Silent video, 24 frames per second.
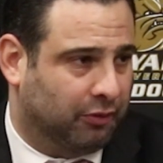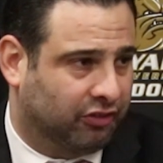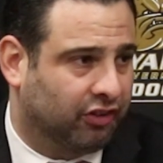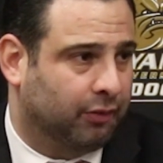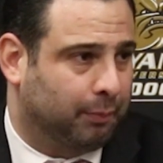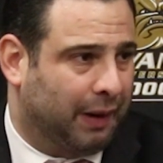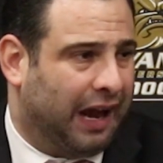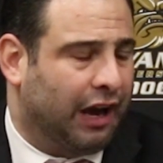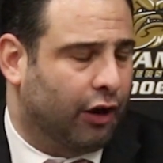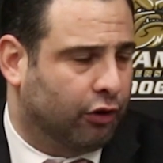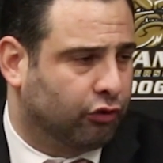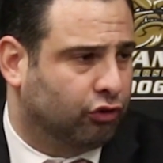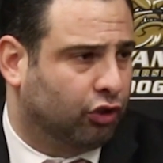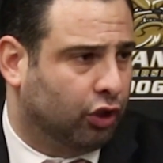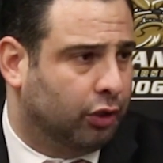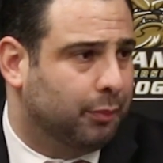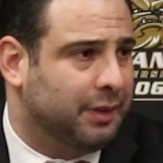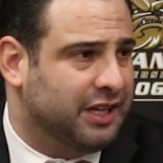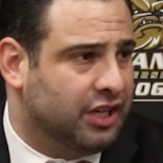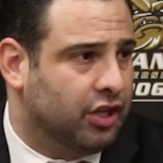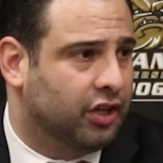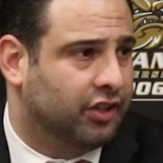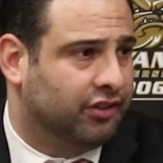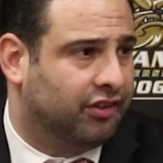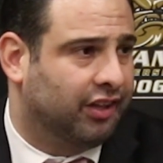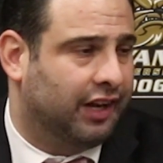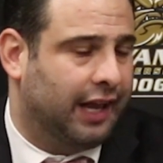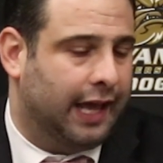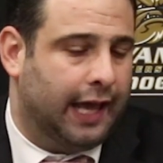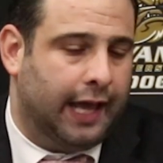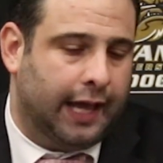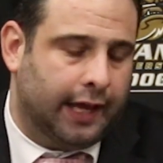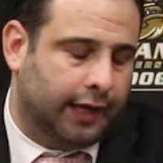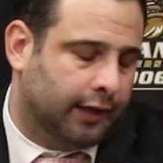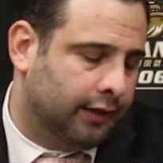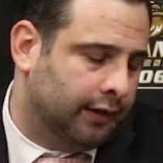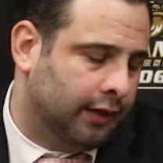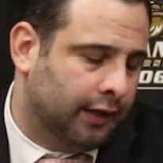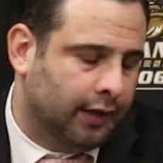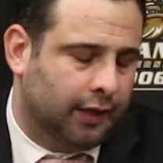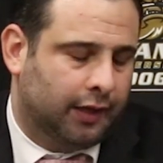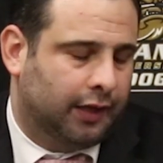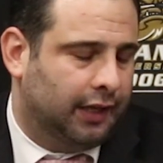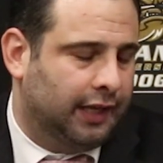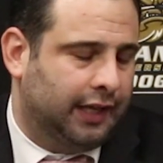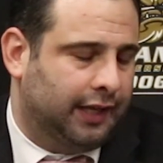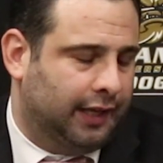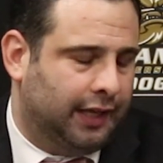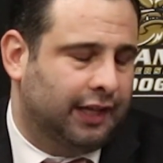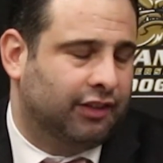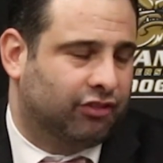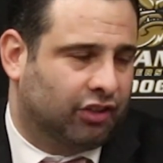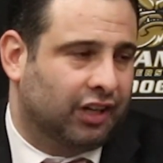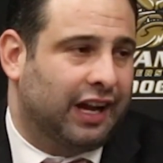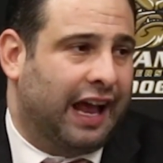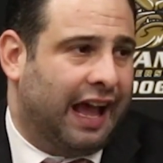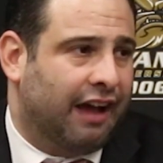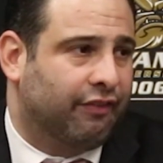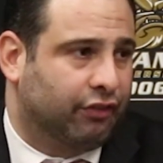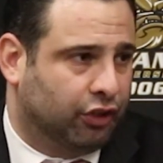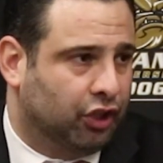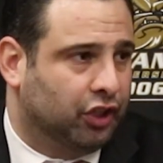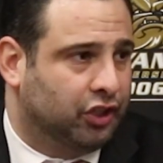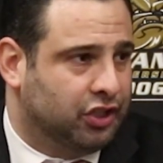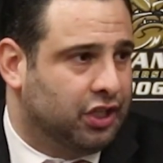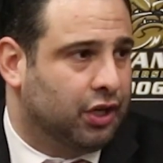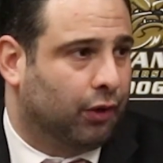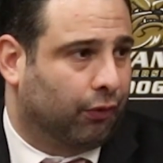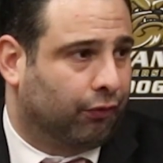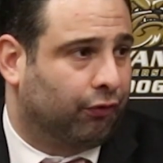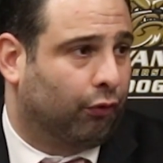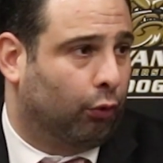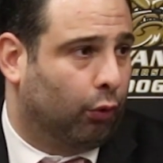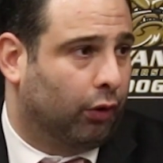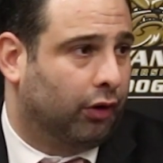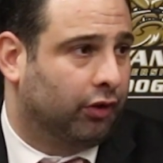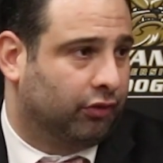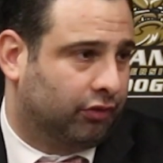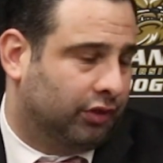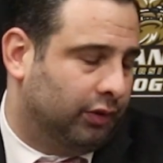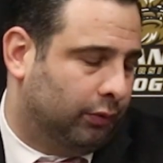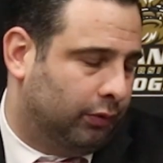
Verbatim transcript: I said Byron's going to be good today, and he's going to have a good year for us.